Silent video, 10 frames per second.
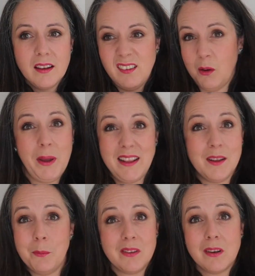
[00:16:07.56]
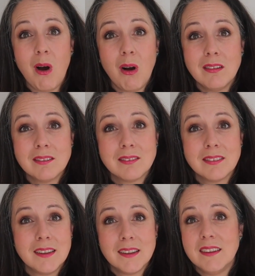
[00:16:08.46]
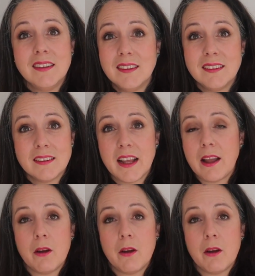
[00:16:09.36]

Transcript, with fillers: not make them as long. Like,